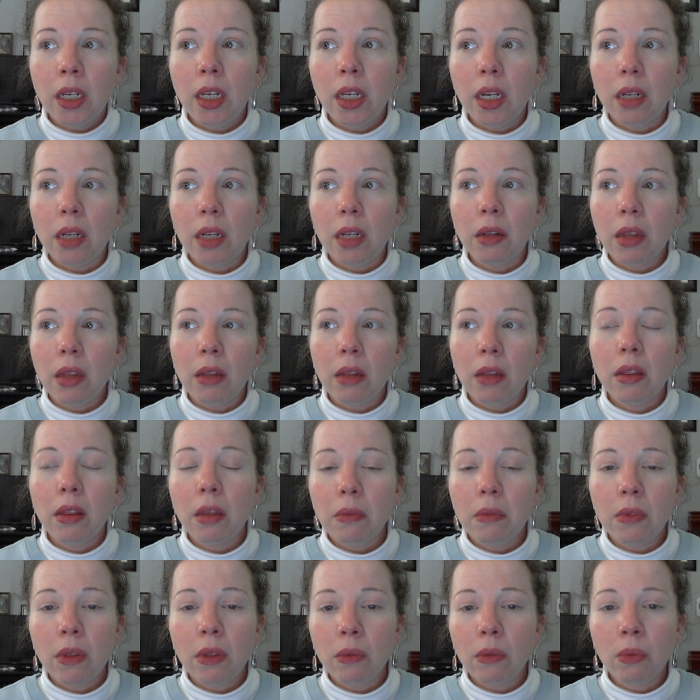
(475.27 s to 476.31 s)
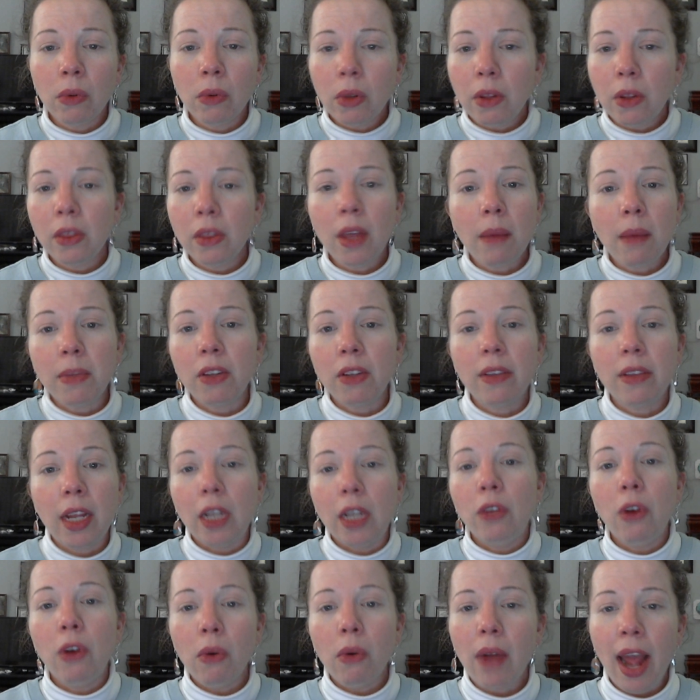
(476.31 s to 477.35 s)
the rule of thumb is
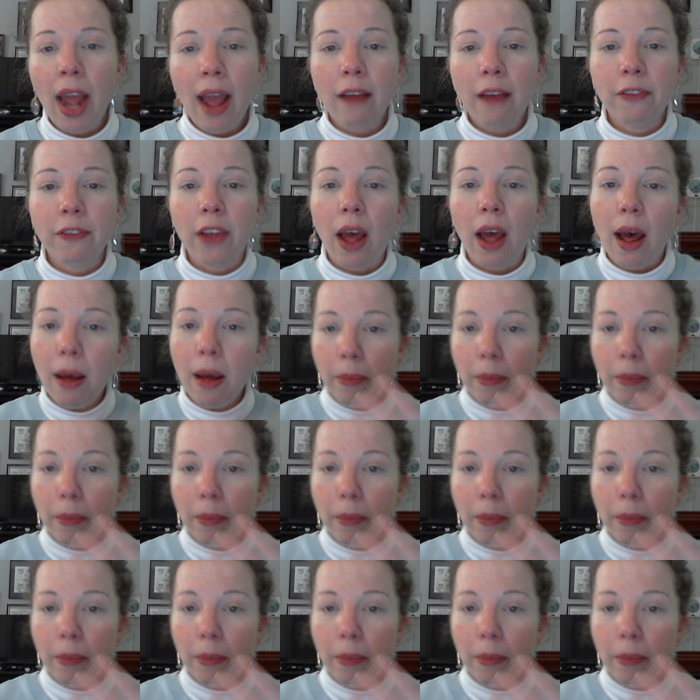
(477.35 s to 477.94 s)
that you don't have to